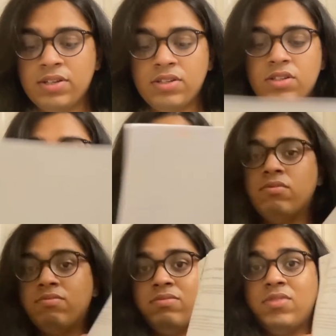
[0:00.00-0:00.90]
So
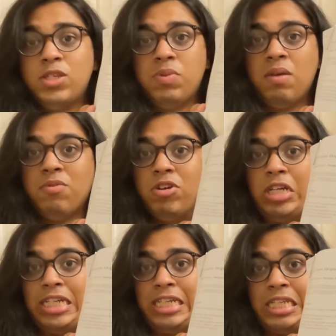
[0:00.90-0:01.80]
this paper
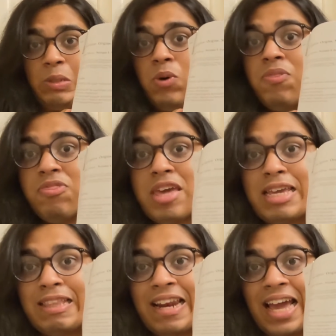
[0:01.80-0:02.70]
is the one
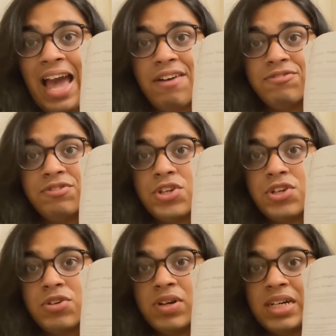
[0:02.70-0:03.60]
thing that I have
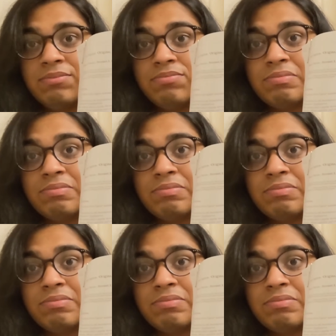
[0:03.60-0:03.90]
to